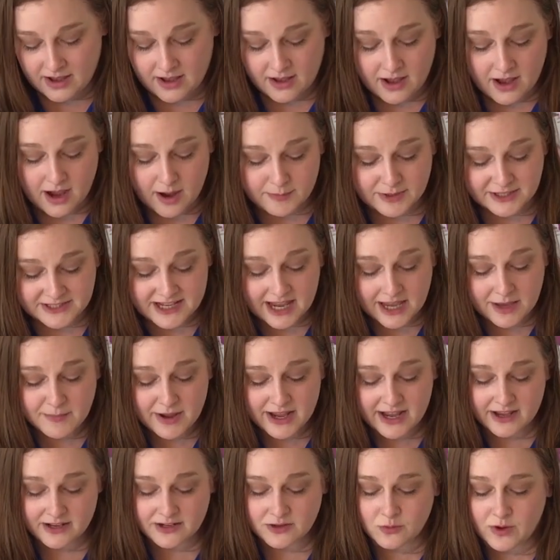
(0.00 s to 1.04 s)
I'm going to take my
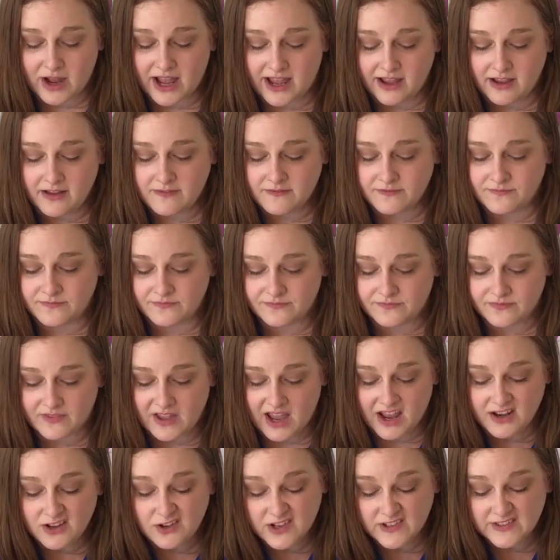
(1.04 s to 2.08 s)
hand away,
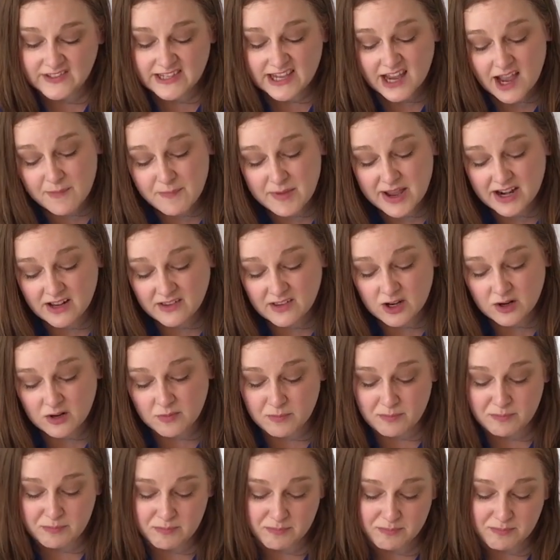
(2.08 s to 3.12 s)
and you can see I made a
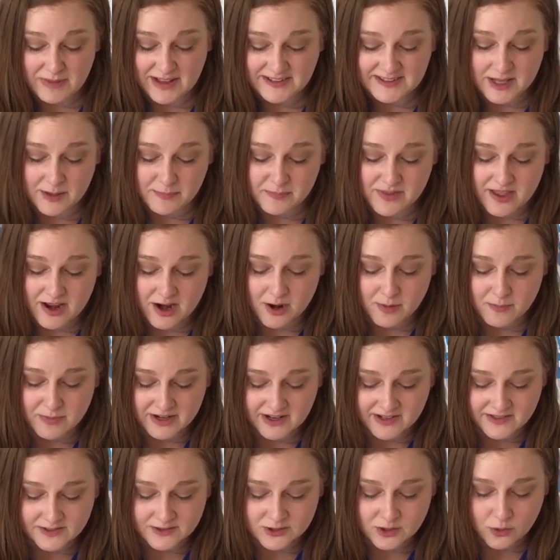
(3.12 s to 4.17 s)
little mess up there, but
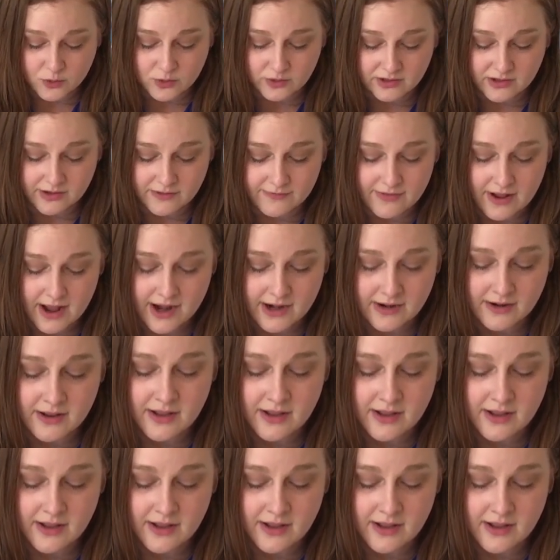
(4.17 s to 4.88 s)
it's totally fine.